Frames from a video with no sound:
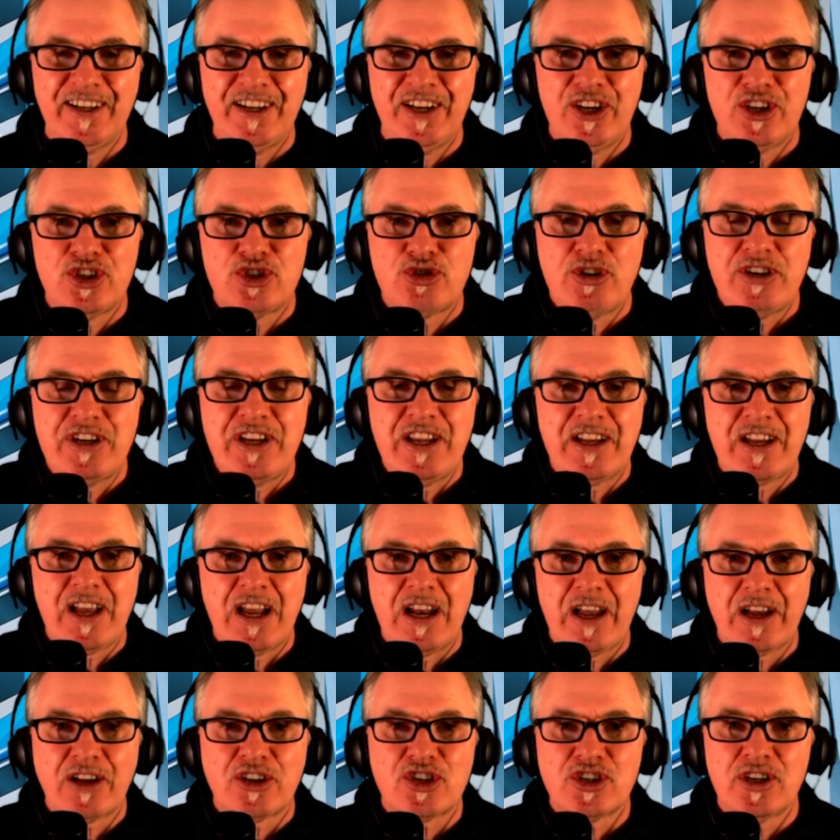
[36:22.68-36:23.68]
3D
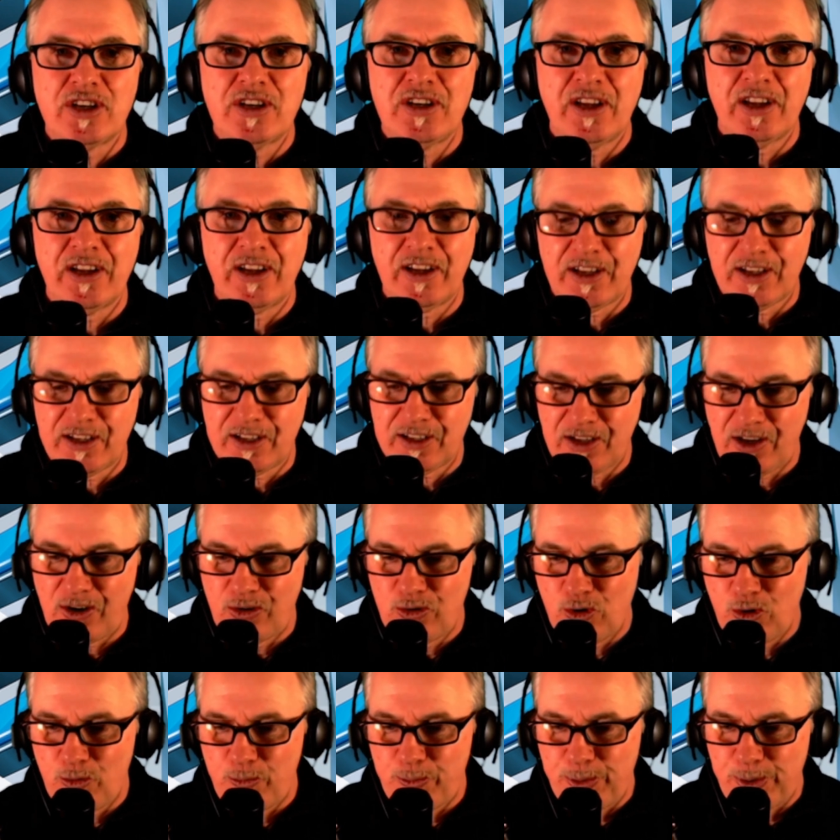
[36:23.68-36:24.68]
collection. I
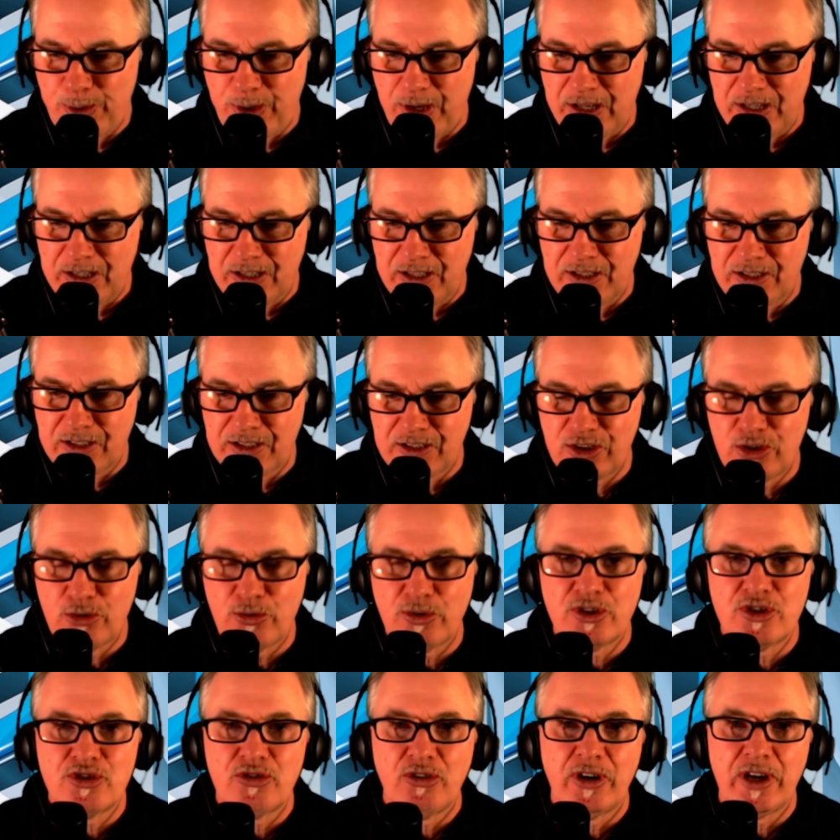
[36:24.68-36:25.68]
hope you
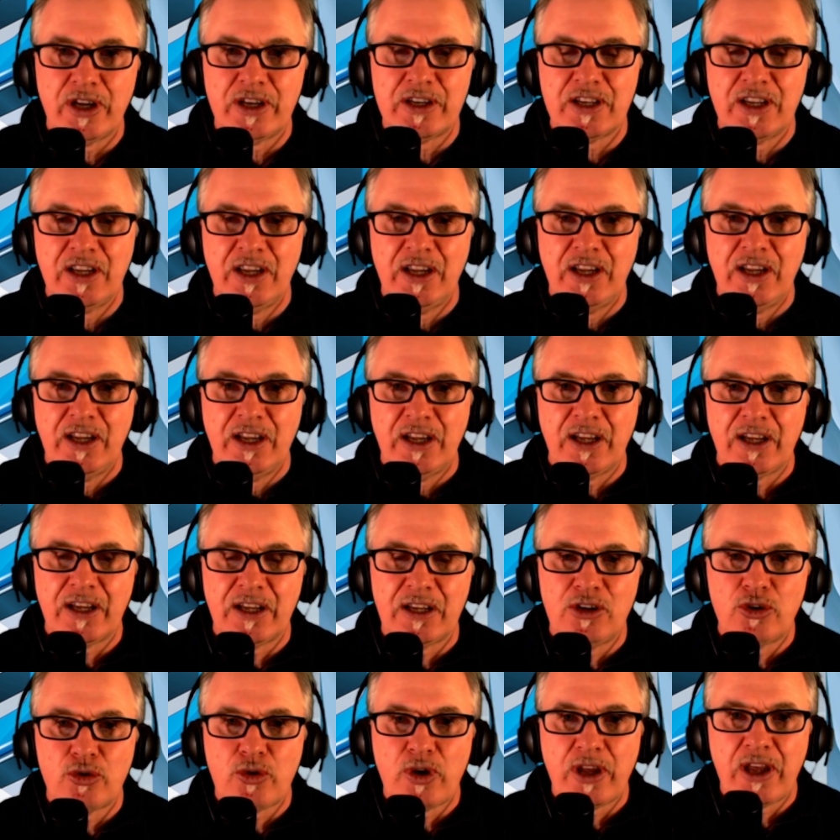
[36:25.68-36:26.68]
enjoyed
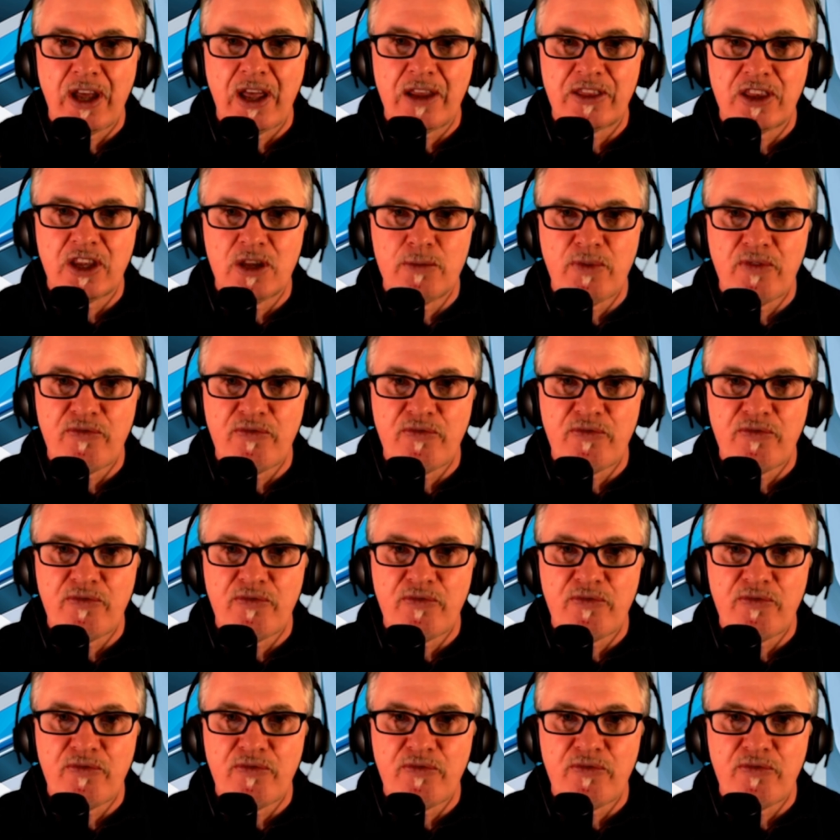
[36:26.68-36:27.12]
looking at them.